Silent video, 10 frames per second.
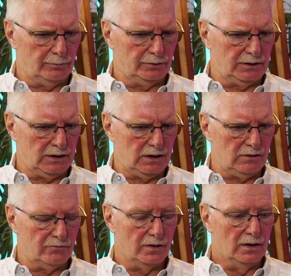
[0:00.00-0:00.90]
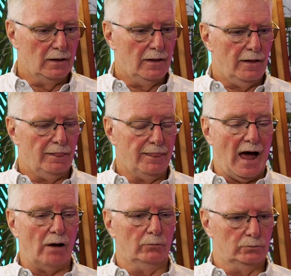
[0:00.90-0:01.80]
I believe
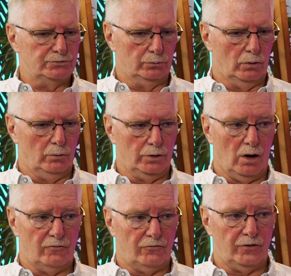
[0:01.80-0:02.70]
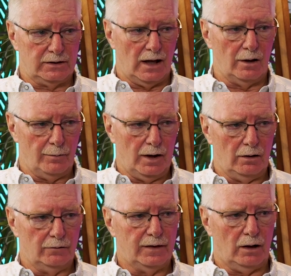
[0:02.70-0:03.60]
that one was the one we all freaked out
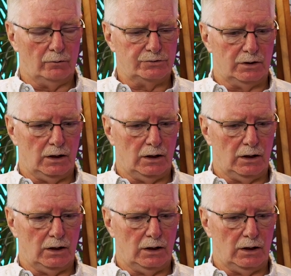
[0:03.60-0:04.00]
about. That was